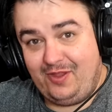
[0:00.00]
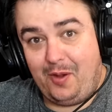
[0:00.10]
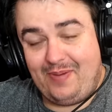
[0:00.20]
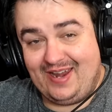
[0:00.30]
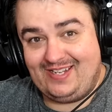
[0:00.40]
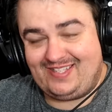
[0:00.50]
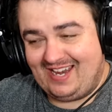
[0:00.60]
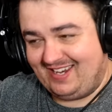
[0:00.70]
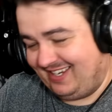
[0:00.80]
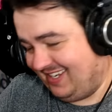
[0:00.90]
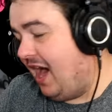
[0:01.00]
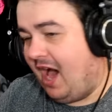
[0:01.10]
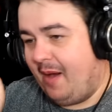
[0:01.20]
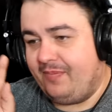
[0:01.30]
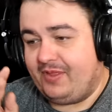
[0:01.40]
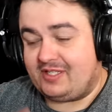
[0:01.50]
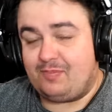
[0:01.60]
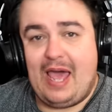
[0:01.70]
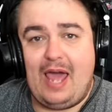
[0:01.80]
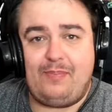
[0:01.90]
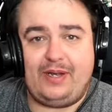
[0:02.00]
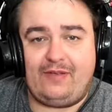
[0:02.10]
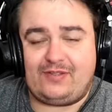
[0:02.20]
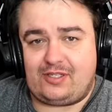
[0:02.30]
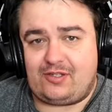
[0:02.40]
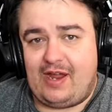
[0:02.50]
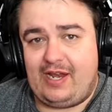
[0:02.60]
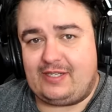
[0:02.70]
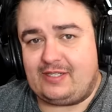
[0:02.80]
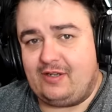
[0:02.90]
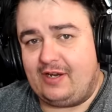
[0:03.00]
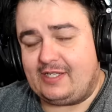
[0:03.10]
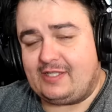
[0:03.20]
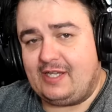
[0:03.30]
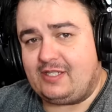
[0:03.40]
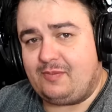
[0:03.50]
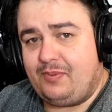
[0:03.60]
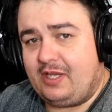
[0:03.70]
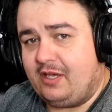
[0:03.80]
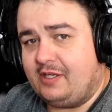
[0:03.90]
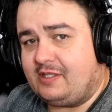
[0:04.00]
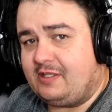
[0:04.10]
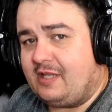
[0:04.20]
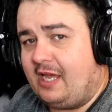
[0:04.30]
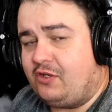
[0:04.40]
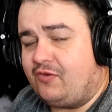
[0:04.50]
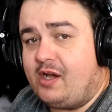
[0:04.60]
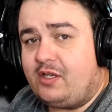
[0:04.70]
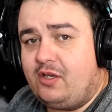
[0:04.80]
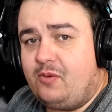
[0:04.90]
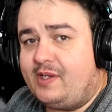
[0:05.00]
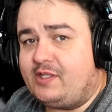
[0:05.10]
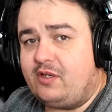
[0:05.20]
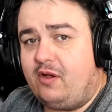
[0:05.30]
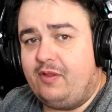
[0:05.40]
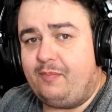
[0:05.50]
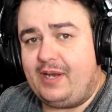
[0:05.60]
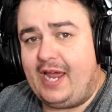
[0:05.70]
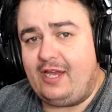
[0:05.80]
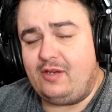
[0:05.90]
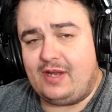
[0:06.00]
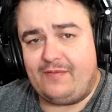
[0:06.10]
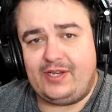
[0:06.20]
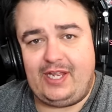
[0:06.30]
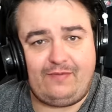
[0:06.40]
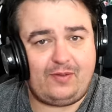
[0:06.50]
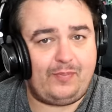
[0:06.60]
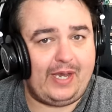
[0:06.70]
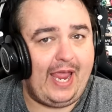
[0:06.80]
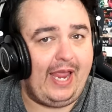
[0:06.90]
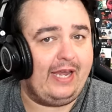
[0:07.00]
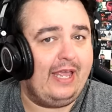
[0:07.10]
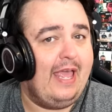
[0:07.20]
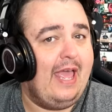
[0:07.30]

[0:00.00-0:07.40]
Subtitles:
No pun intended. This man believes Australia does not exist because they drug you whilst you're on the plane. You never leave the plane.